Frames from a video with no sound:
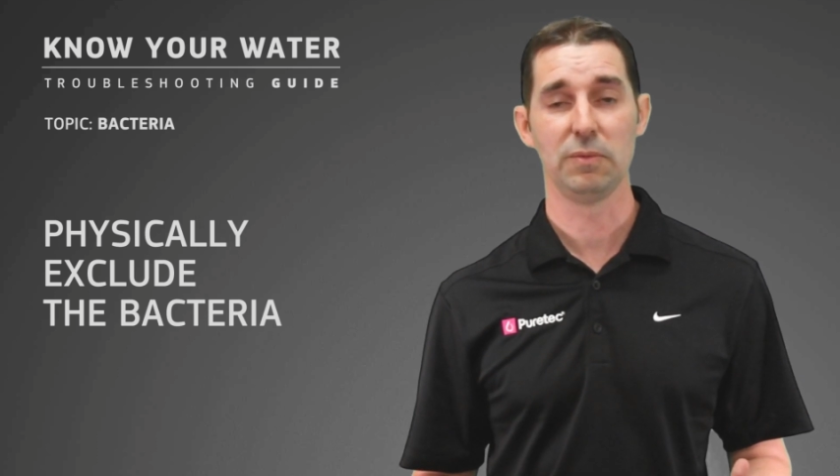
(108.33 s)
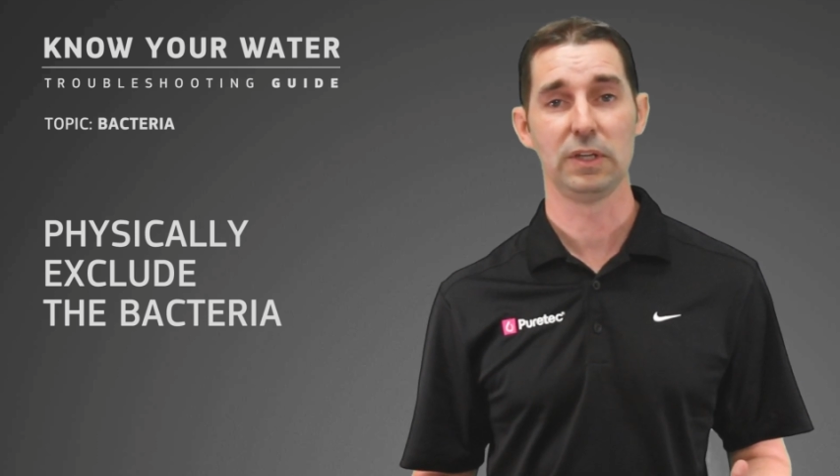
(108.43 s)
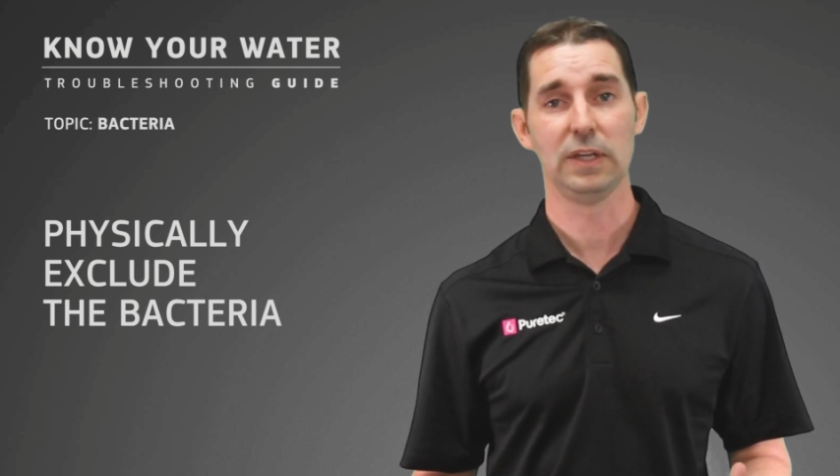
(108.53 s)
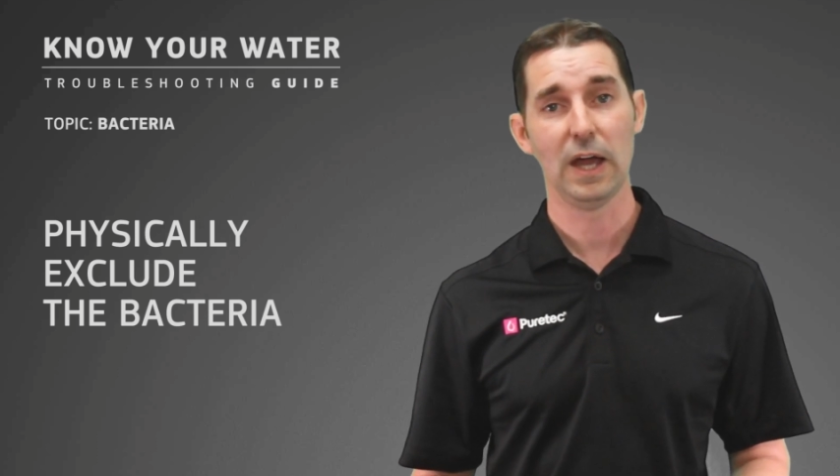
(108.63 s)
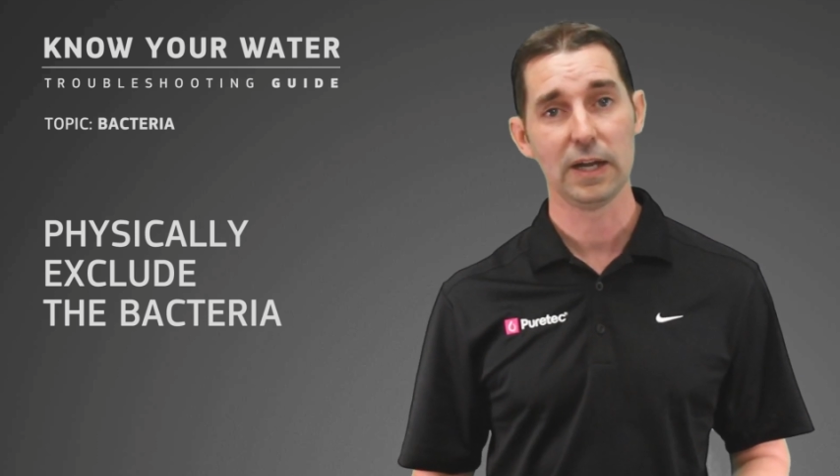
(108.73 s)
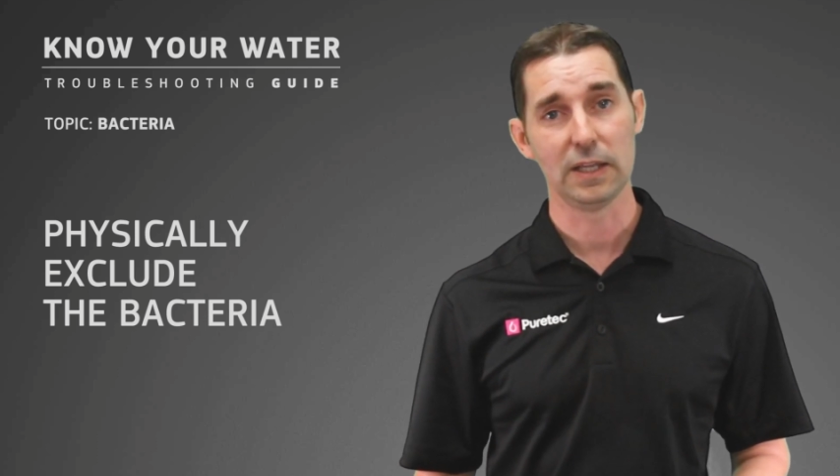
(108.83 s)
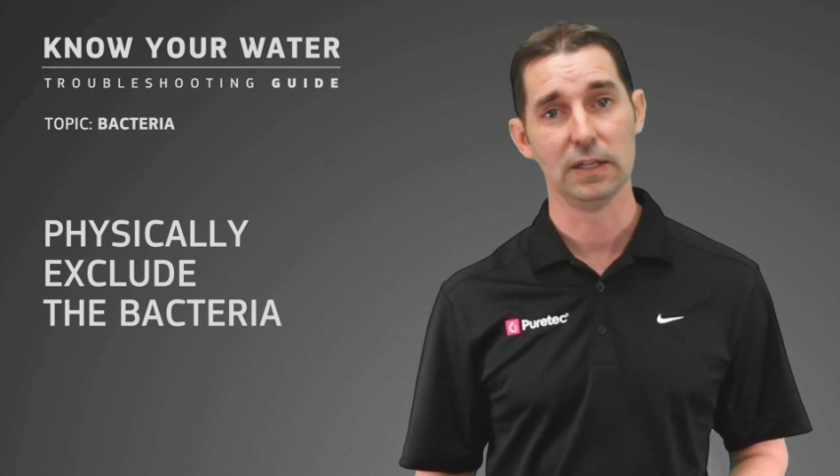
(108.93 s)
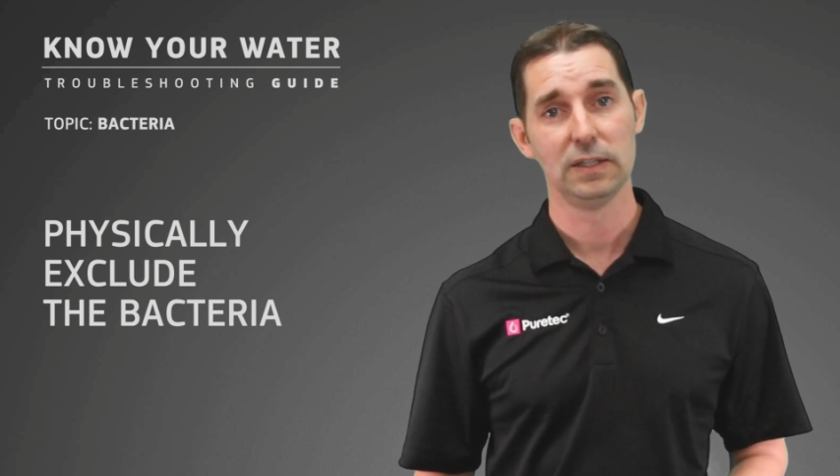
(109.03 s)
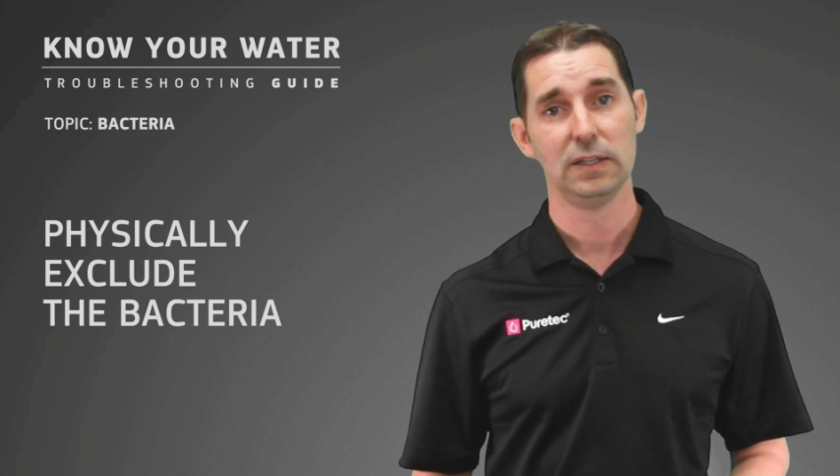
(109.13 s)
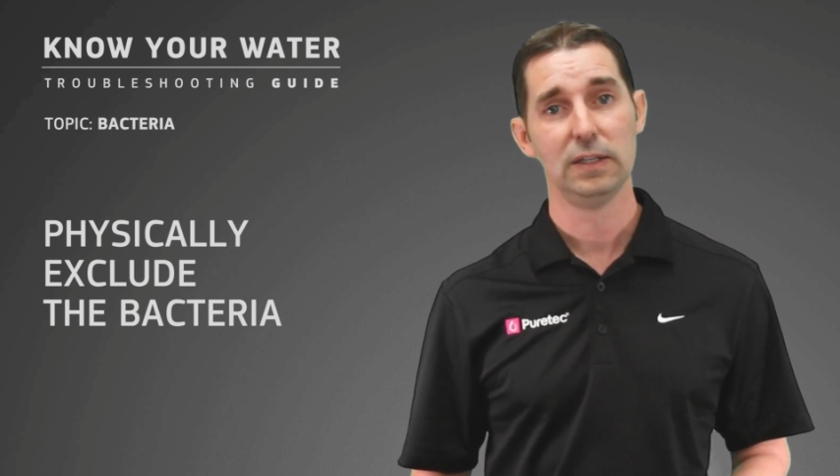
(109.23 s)
and
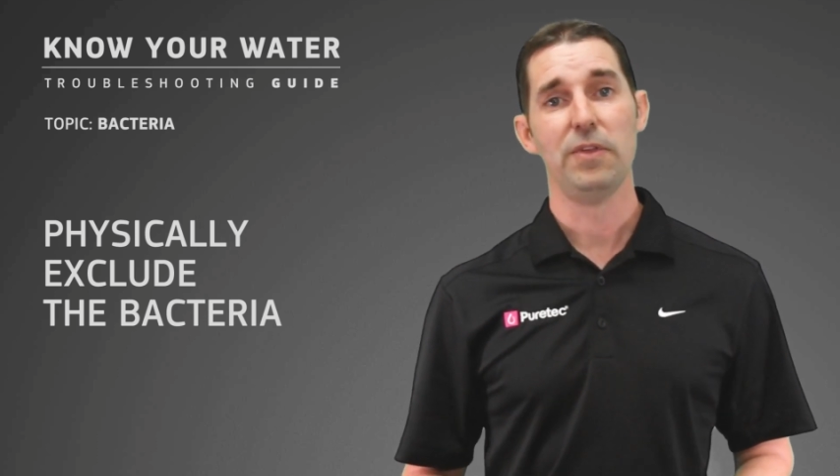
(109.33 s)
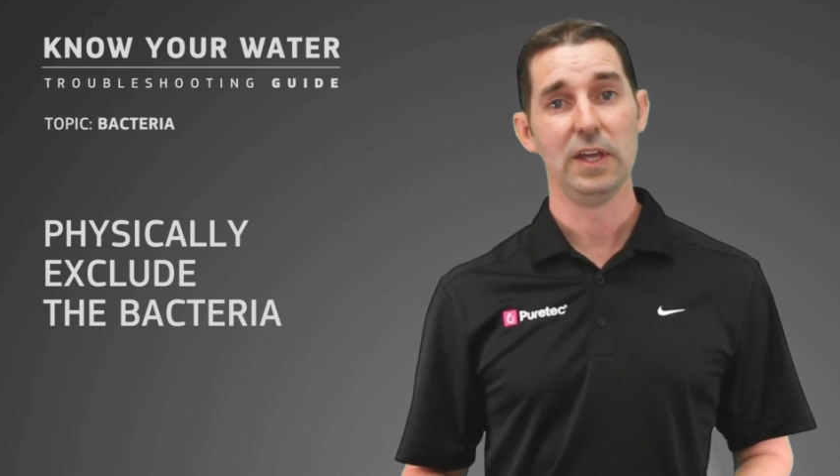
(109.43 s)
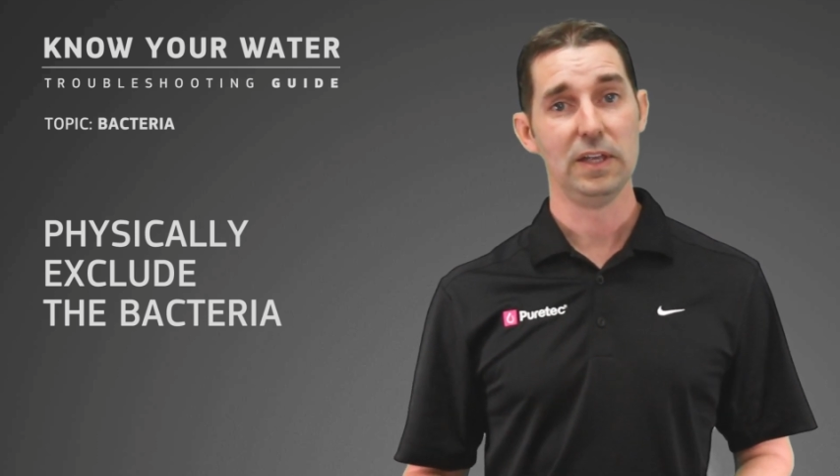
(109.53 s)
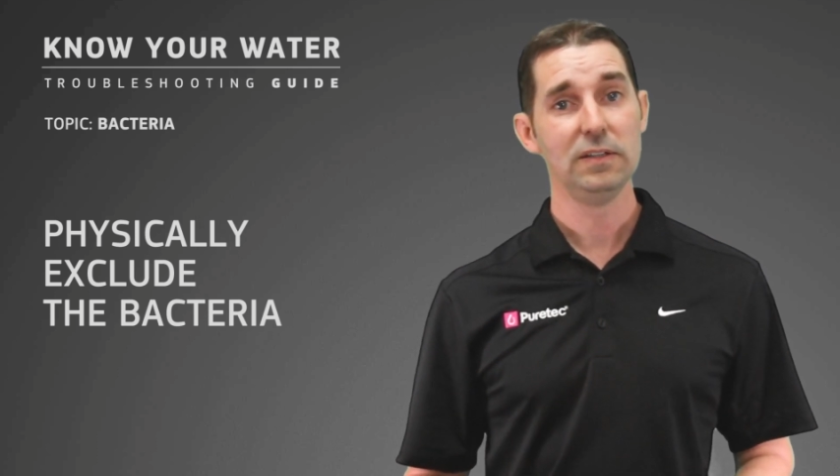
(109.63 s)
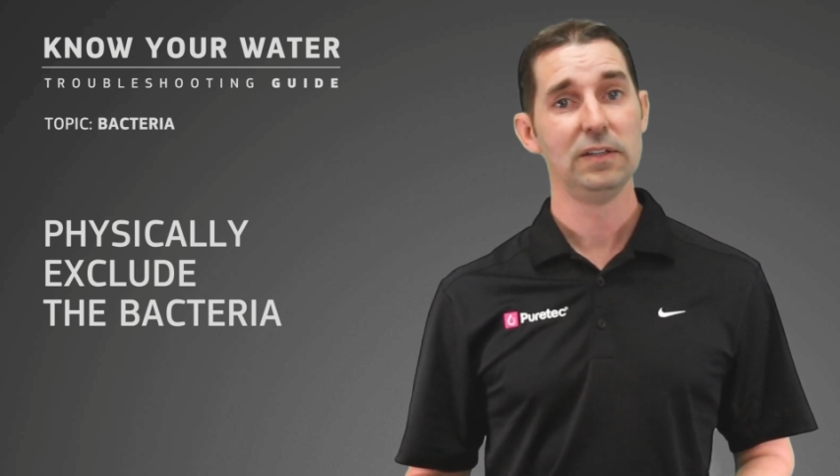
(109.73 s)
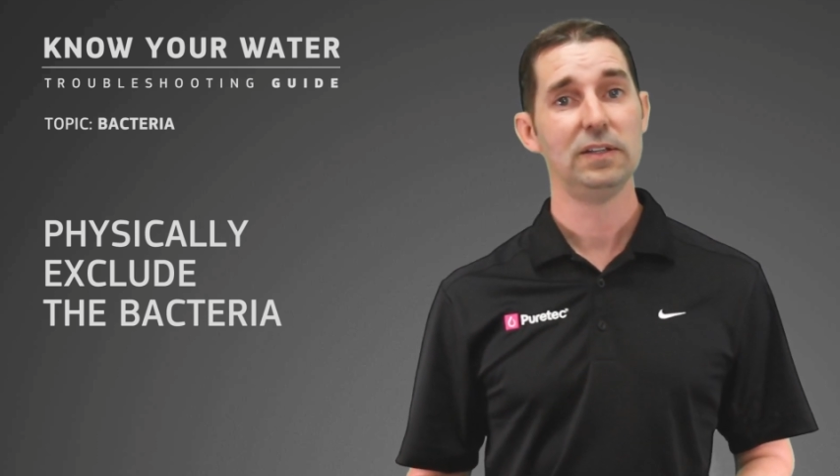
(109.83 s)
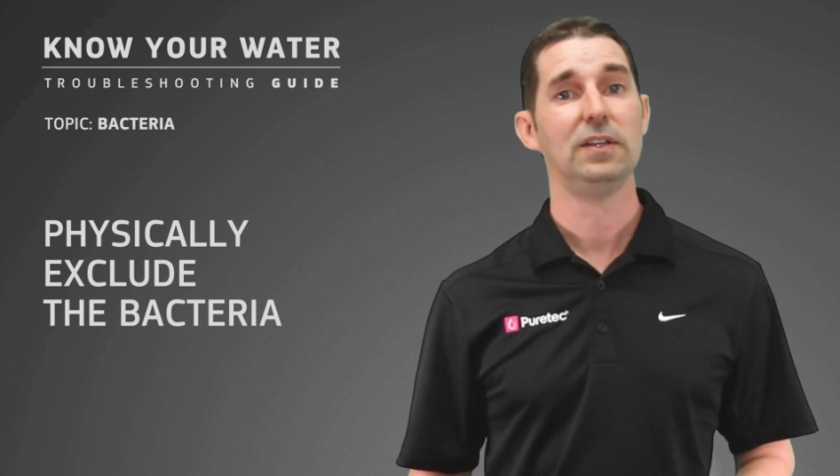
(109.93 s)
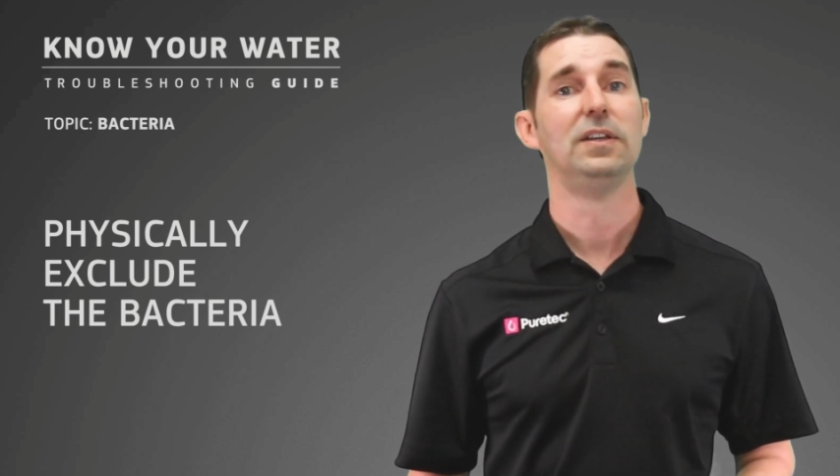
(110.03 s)
Giardia, then